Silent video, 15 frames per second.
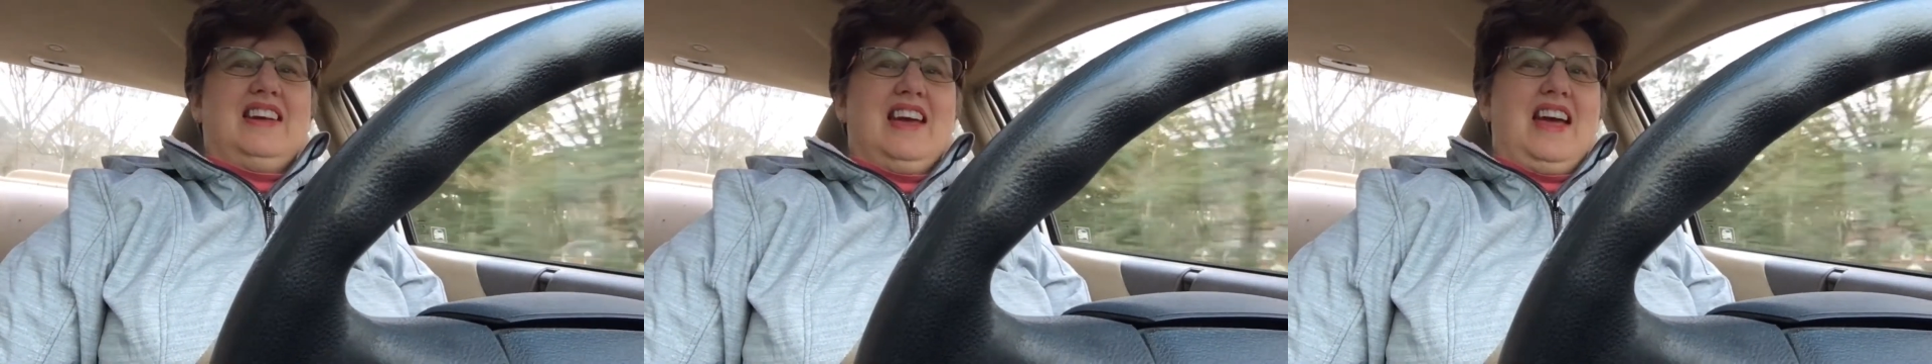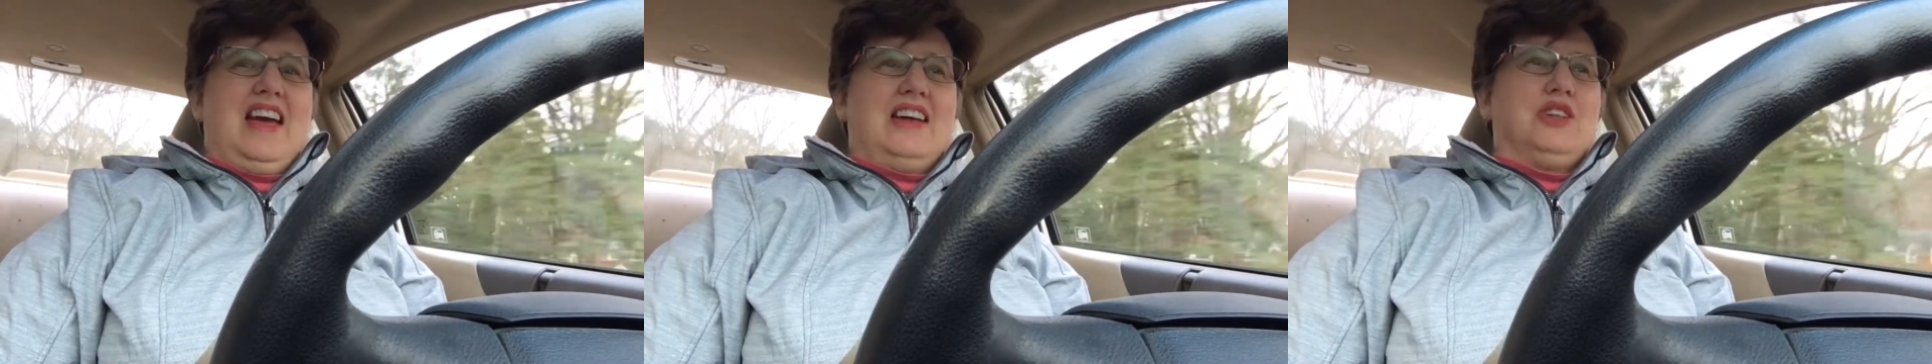
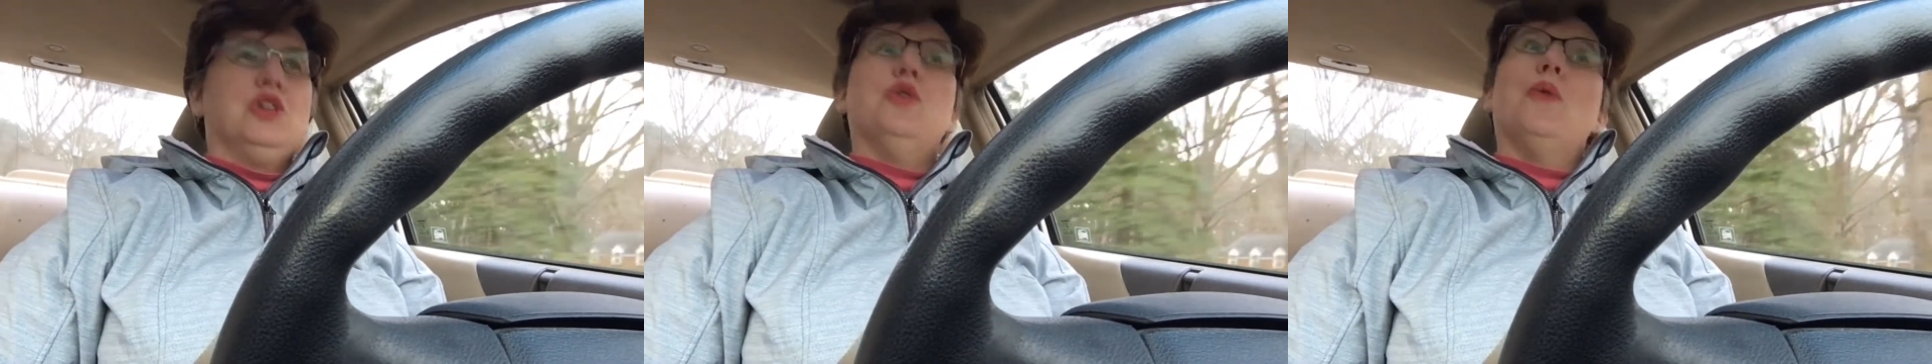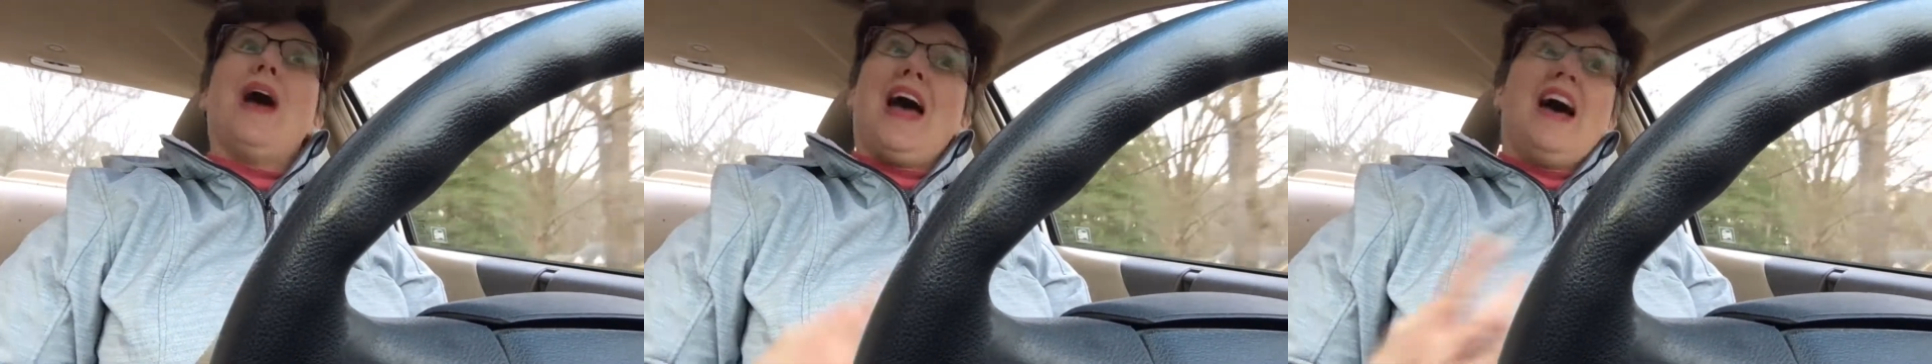And
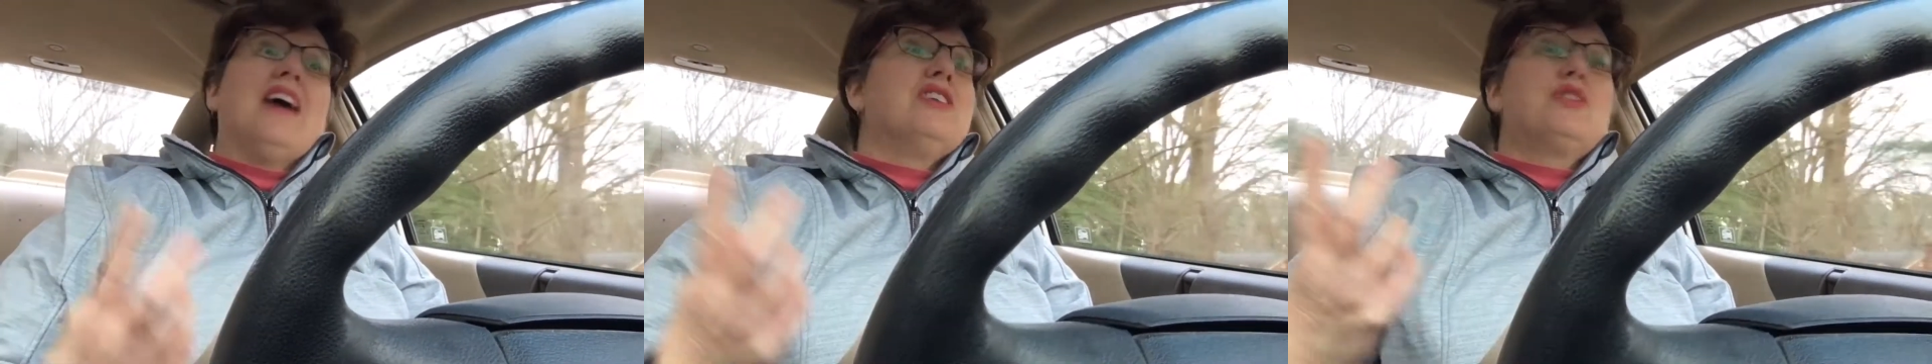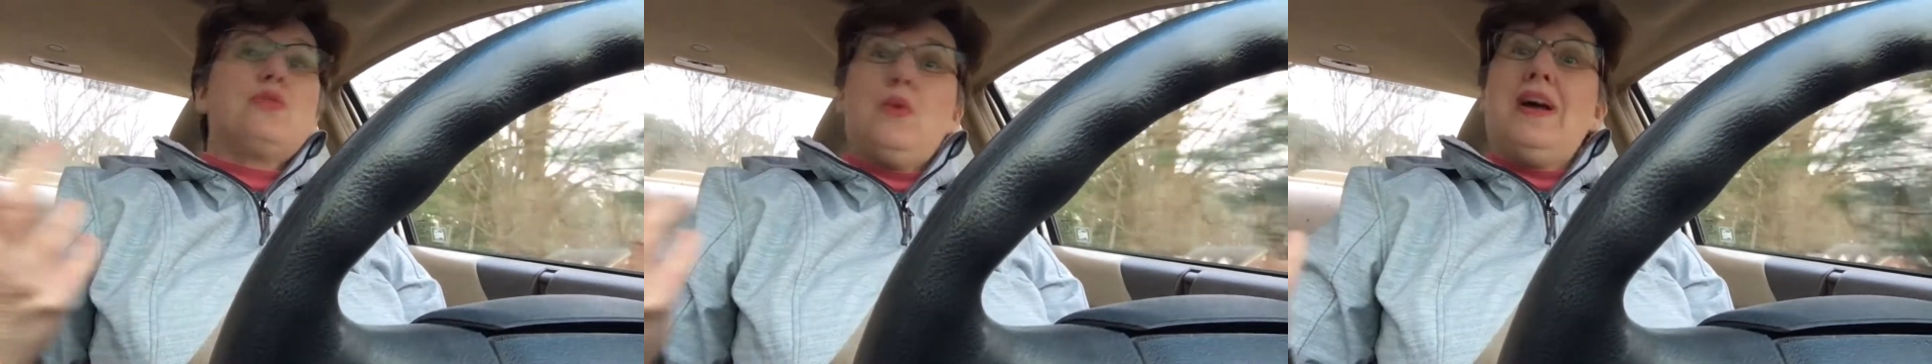you
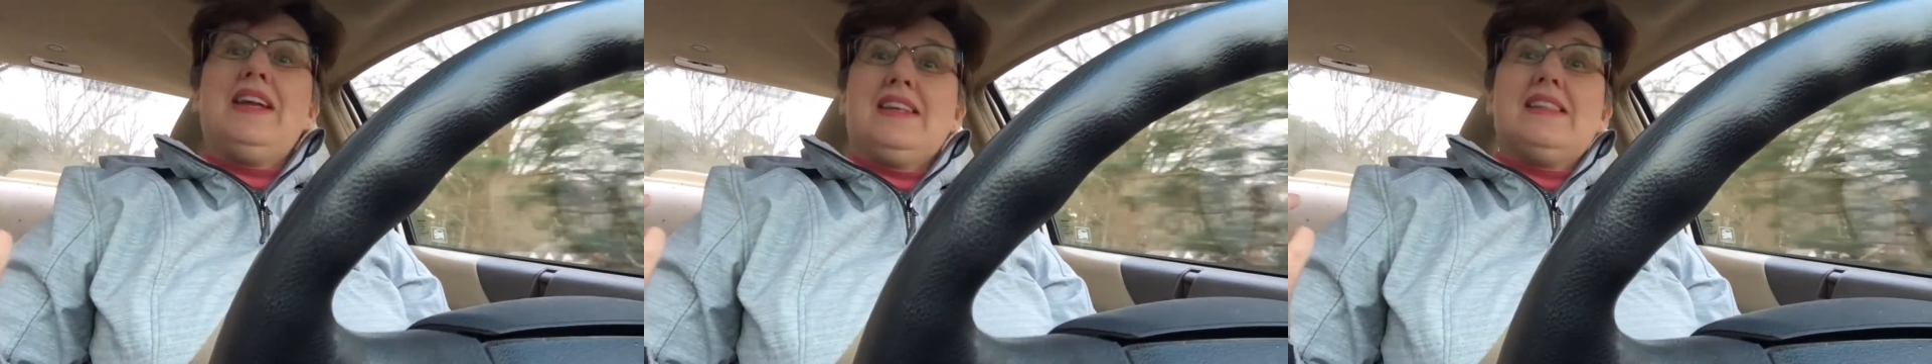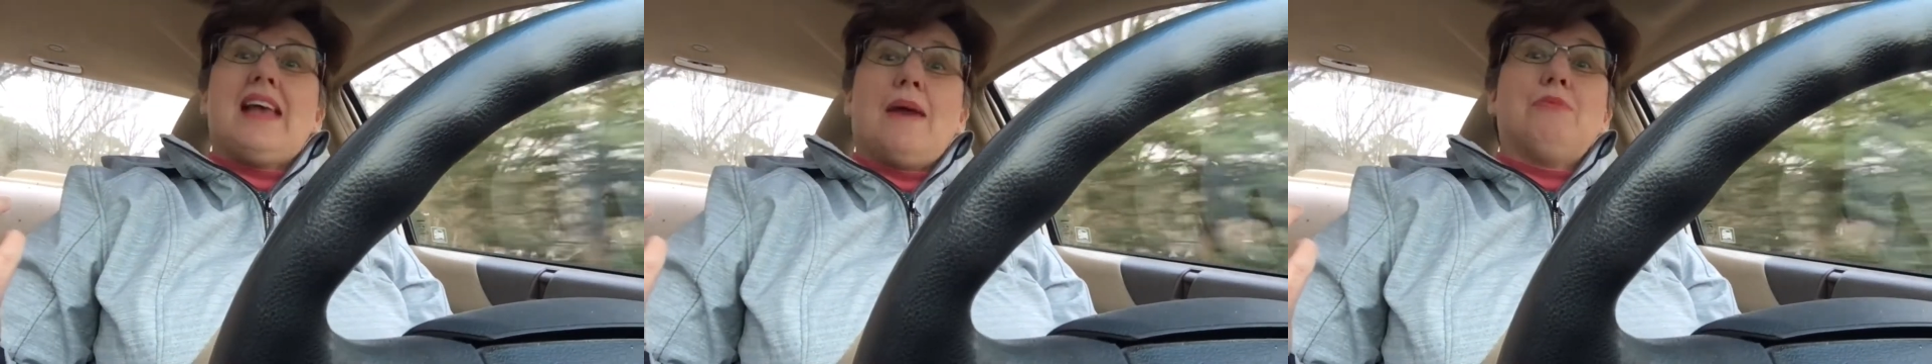ask,
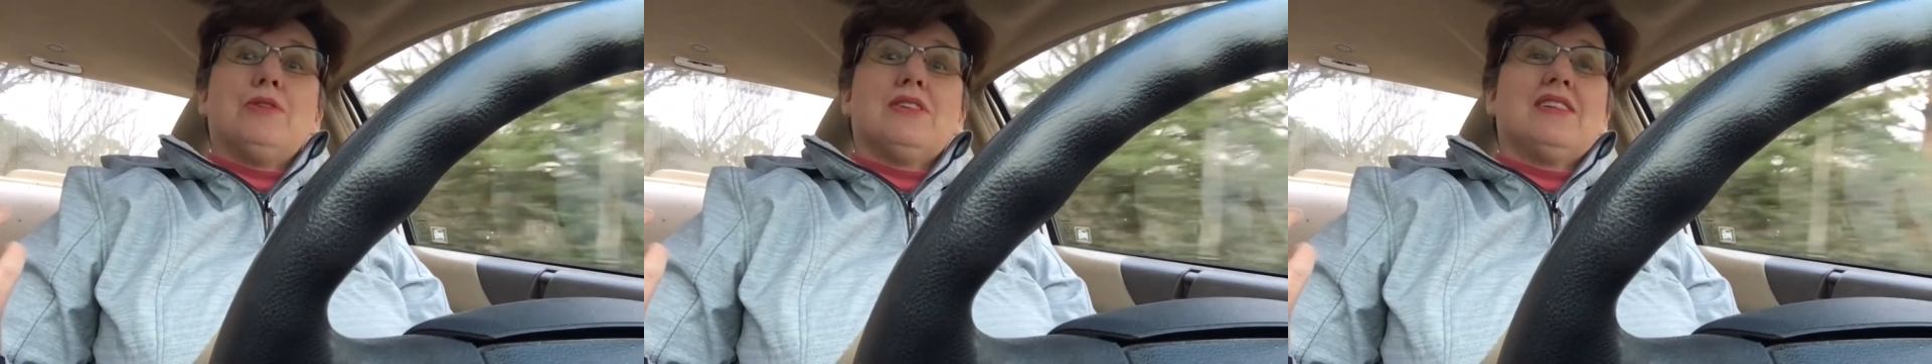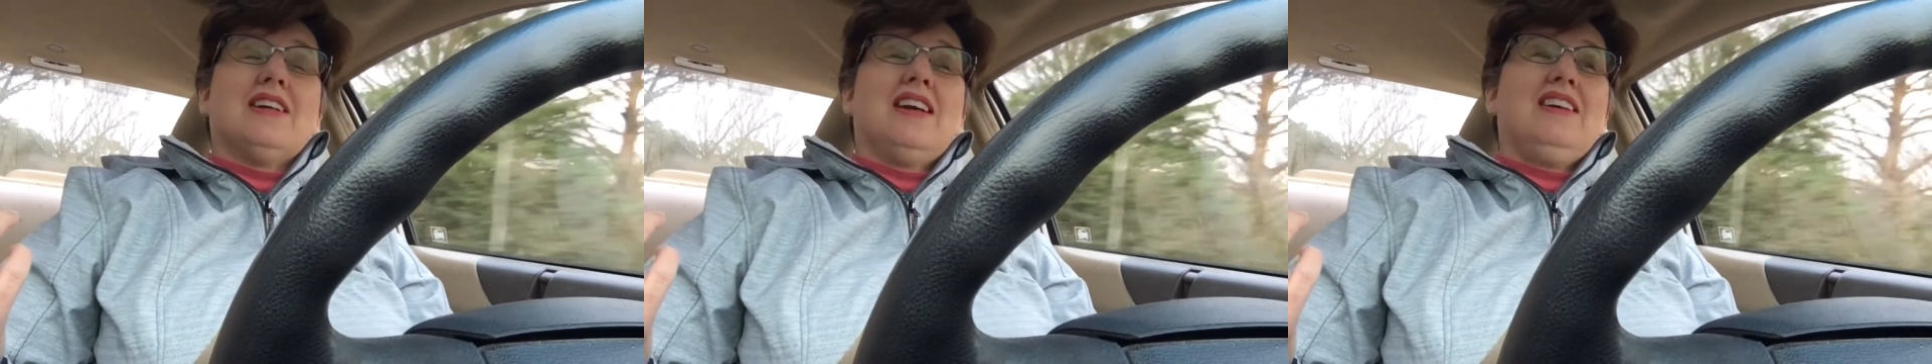what is
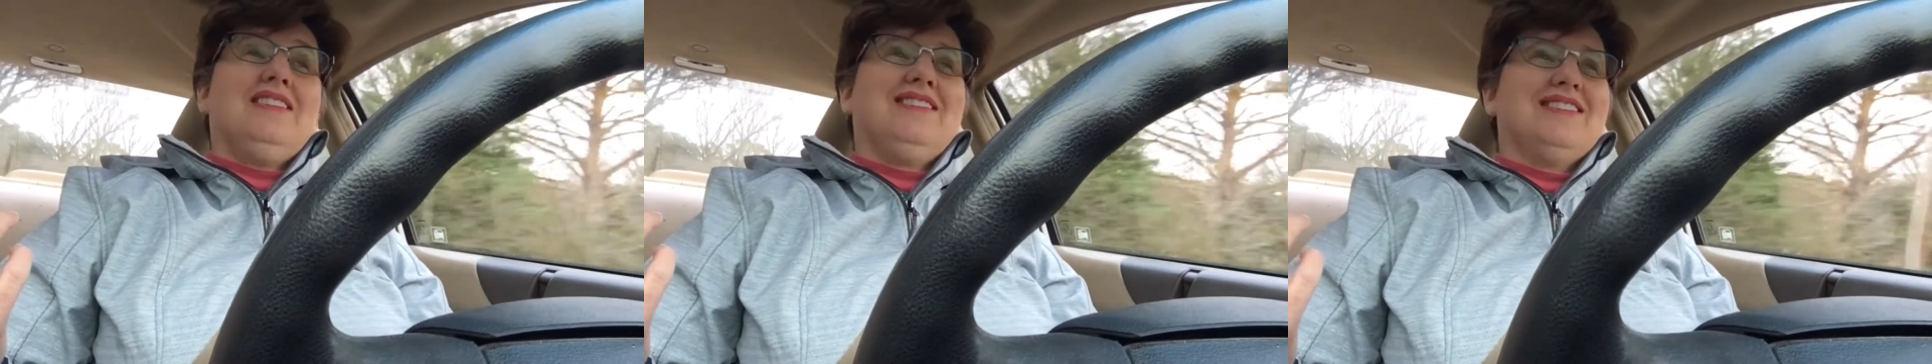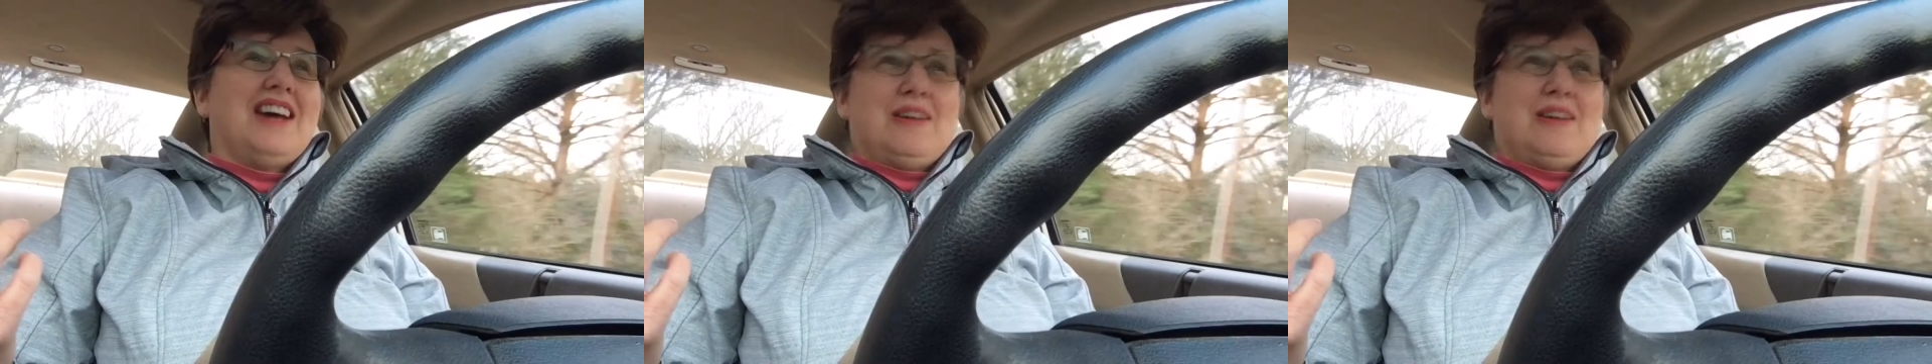Apples Night?